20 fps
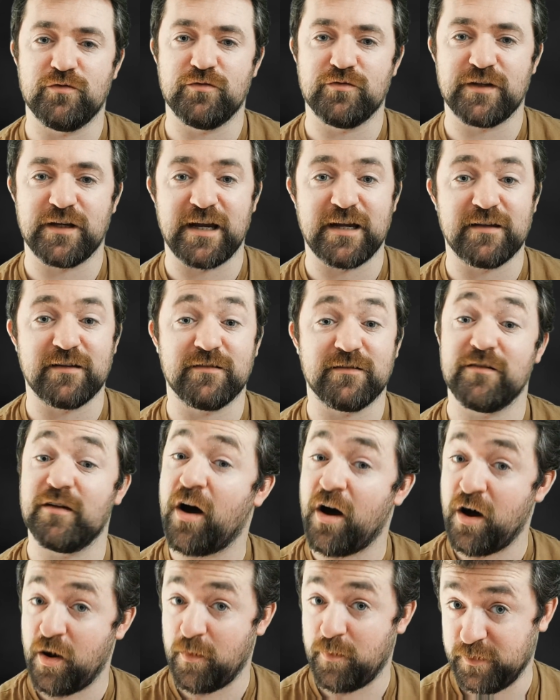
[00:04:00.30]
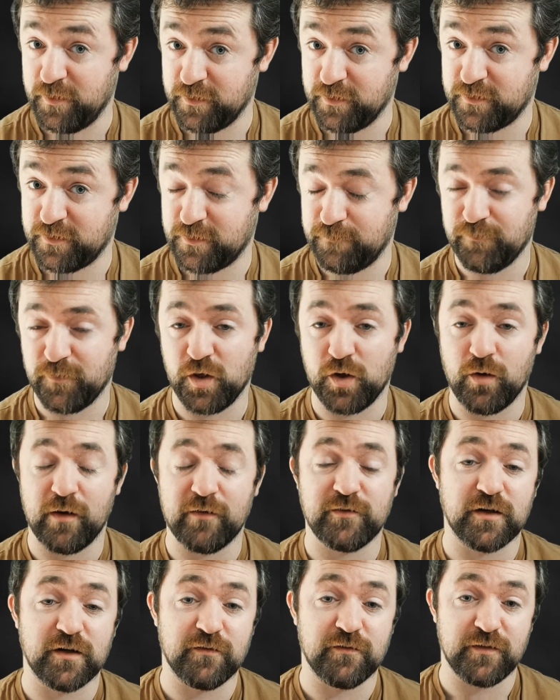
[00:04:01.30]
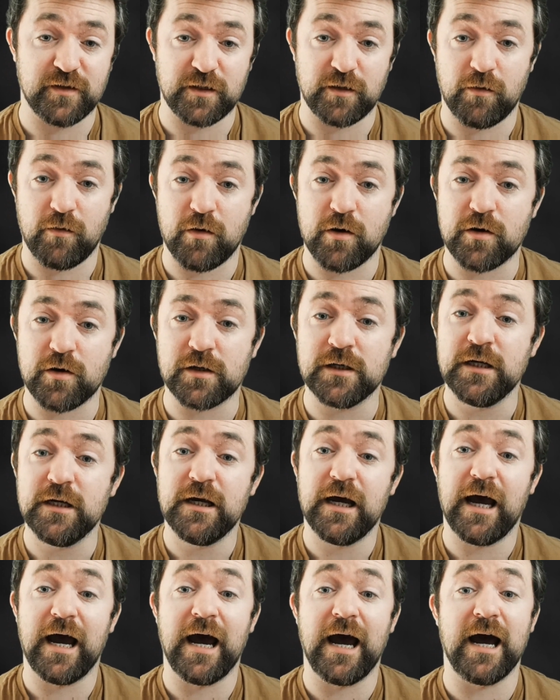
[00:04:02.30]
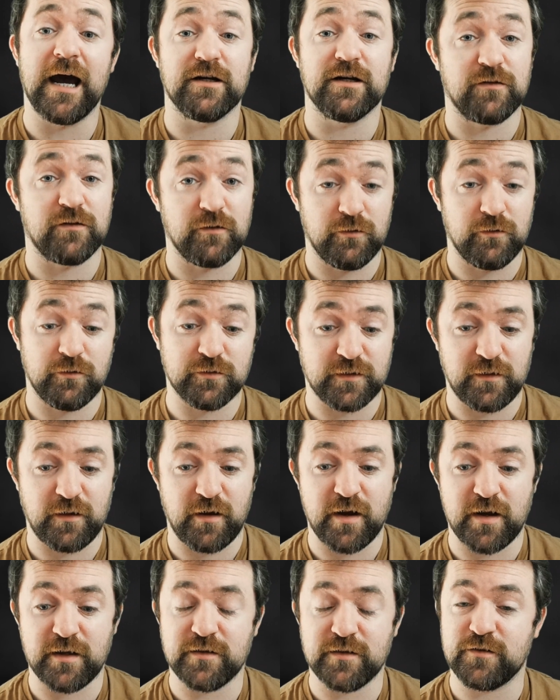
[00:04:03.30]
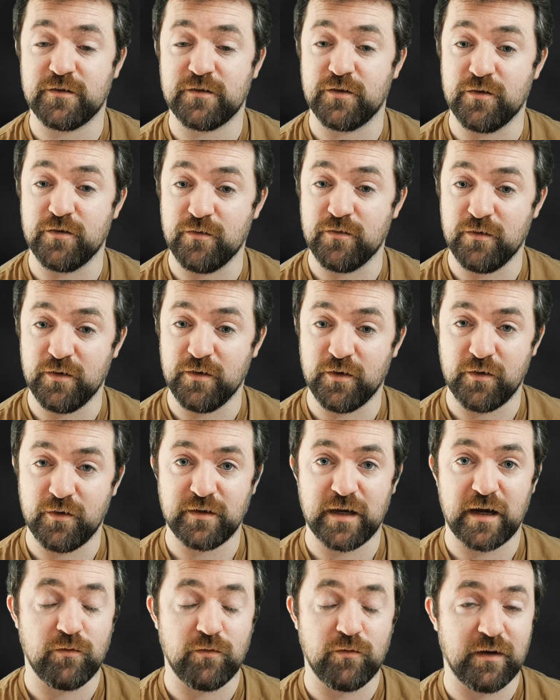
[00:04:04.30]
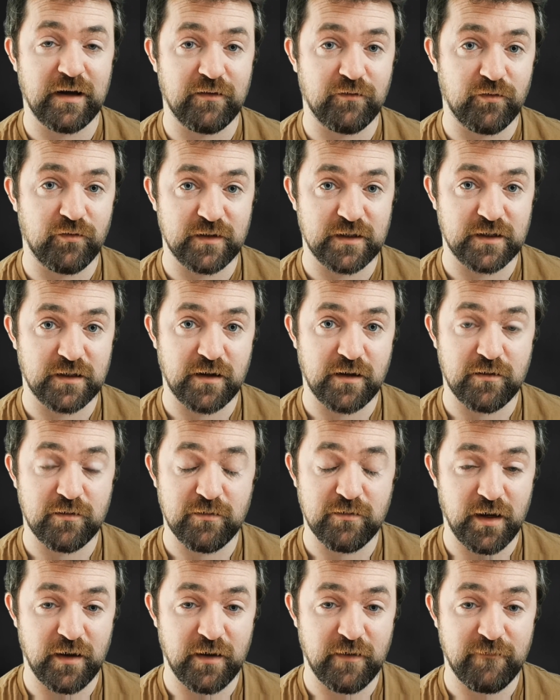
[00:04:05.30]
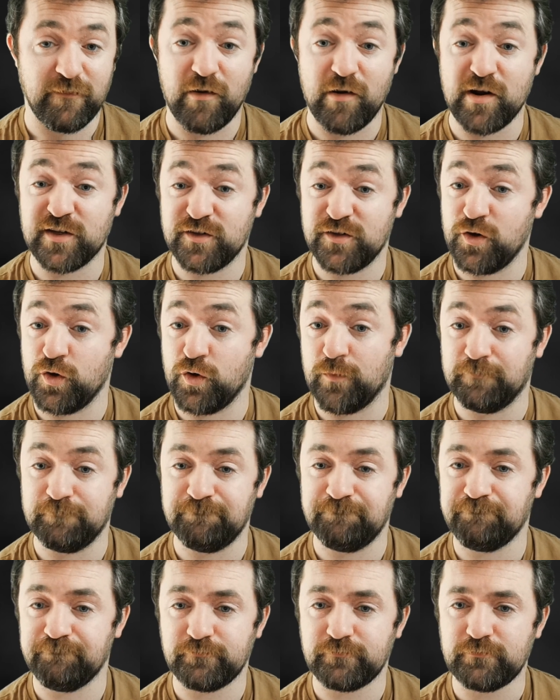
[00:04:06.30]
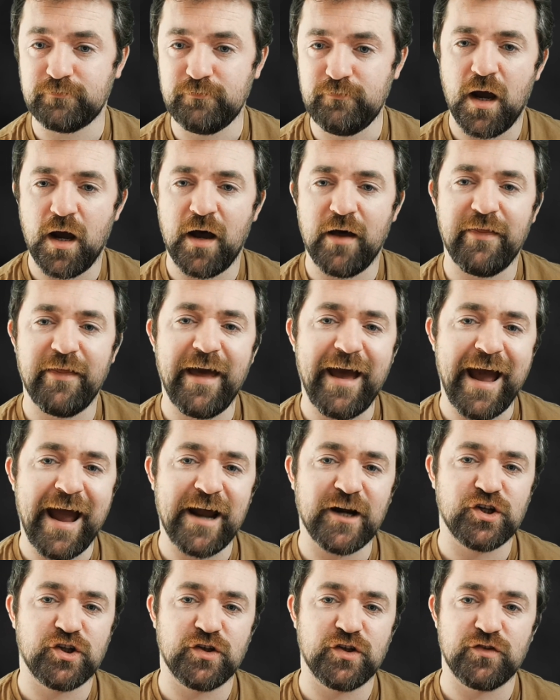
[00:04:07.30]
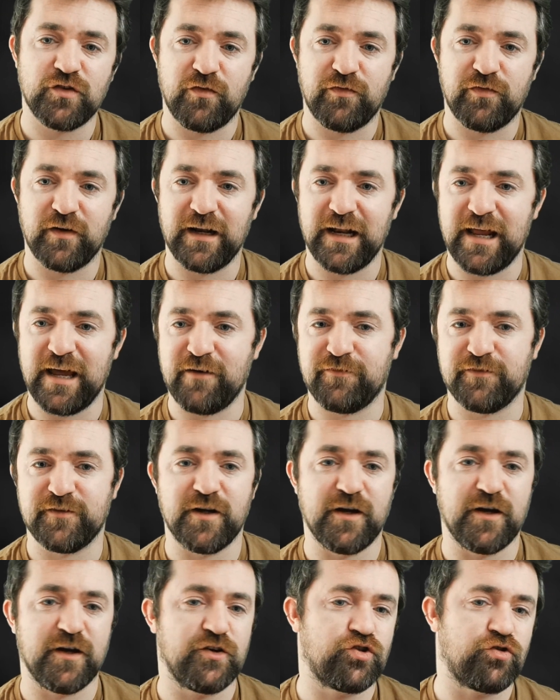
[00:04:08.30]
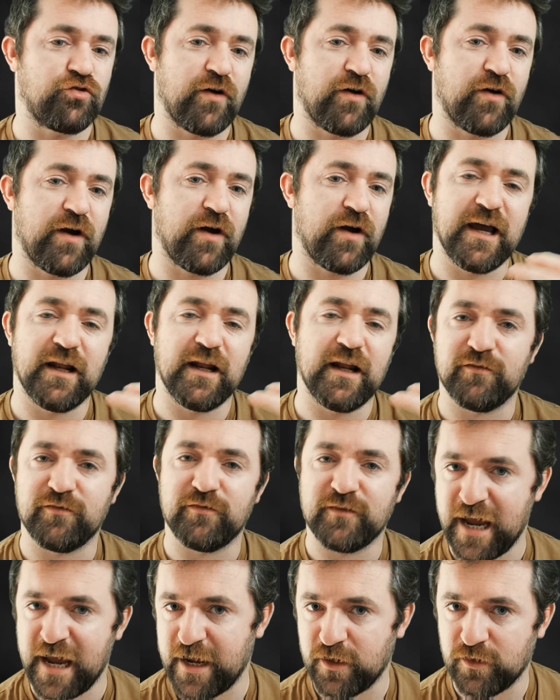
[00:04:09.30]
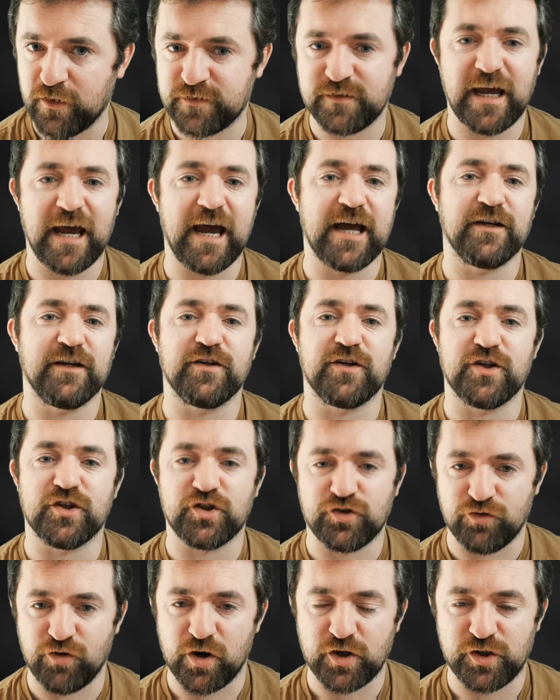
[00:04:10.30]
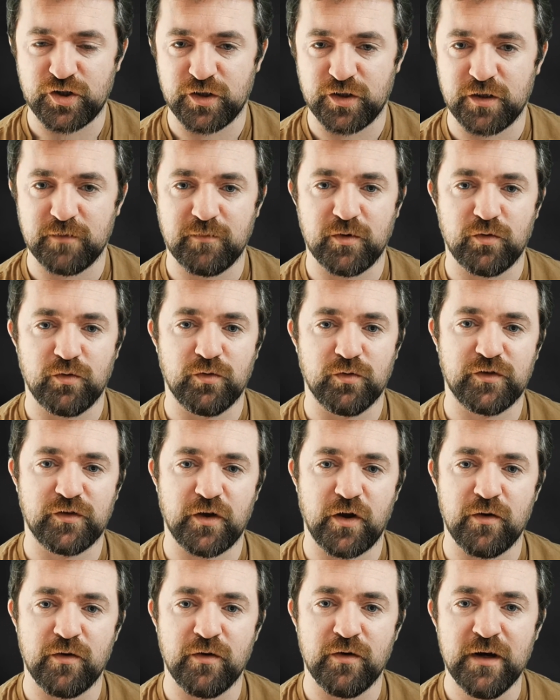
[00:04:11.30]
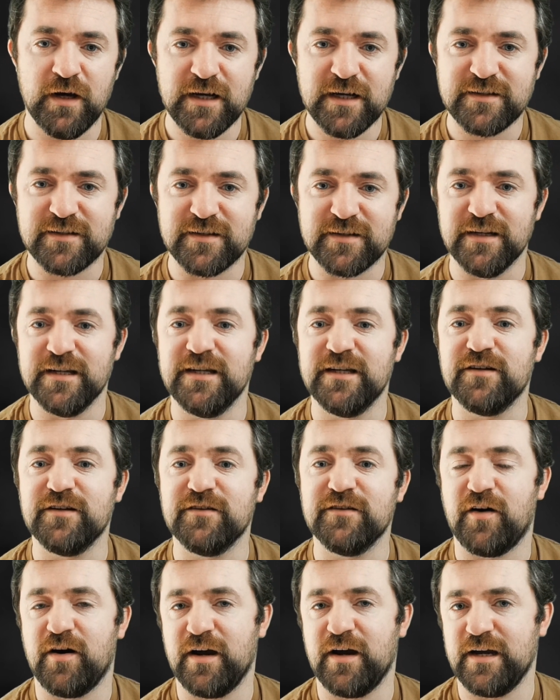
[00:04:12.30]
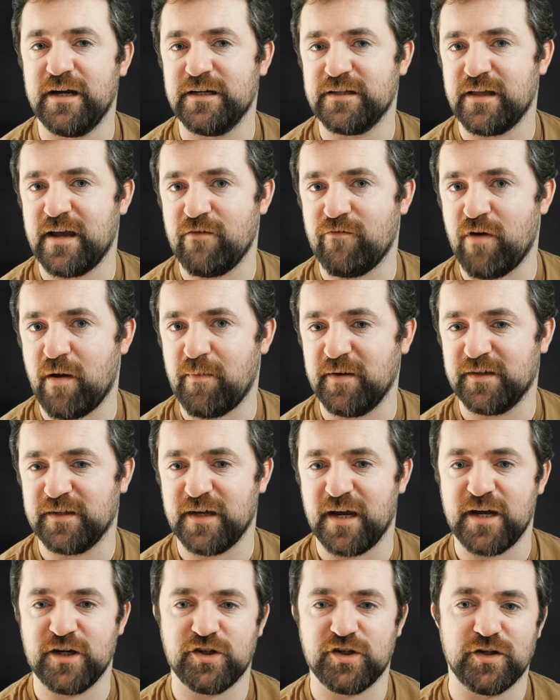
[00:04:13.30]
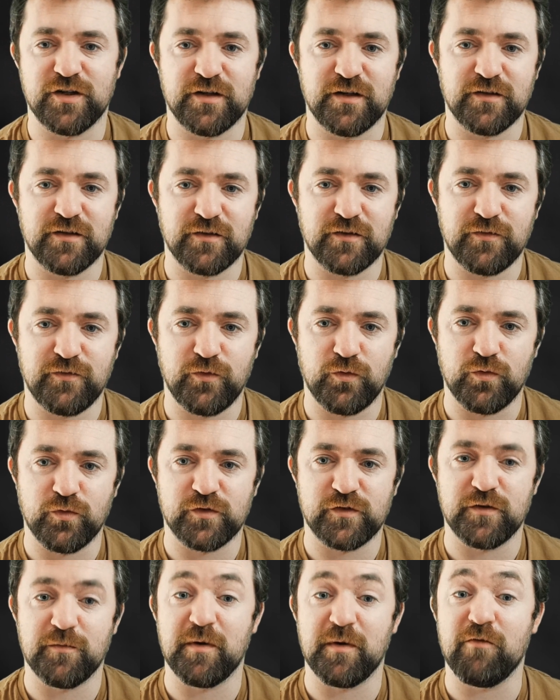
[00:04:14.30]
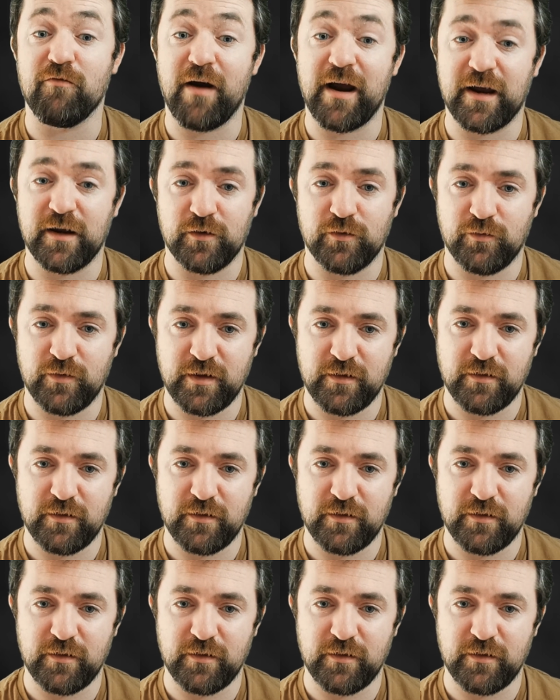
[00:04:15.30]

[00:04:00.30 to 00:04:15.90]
against the Harpers, who I've done a video on, and the Lord's Alliance, who no doubt will have a video very soon. Their actions often left a trail of chaos and destruction, but also solidified their reputation as a force to be reckoned with.